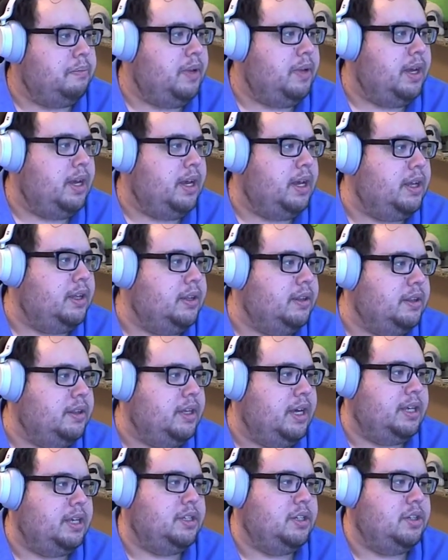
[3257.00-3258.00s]
and
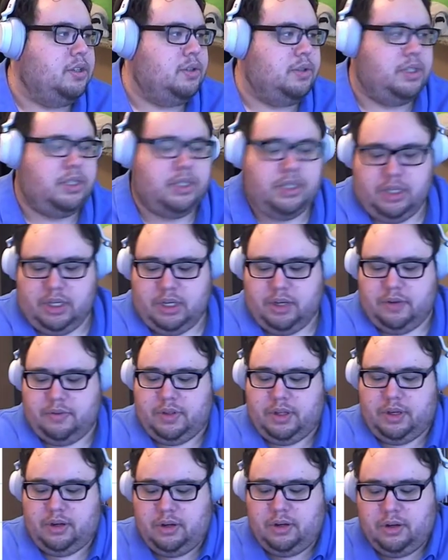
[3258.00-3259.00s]
the eccentricity of
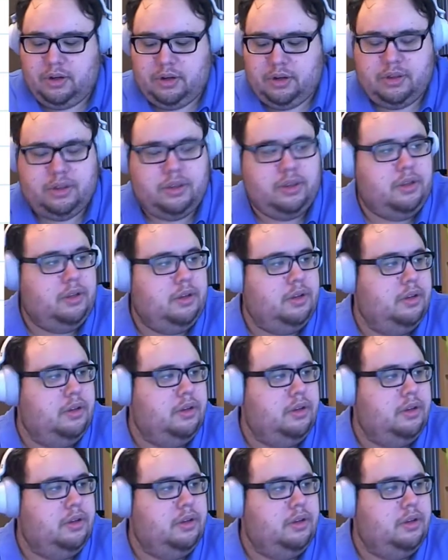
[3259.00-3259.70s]
the Earth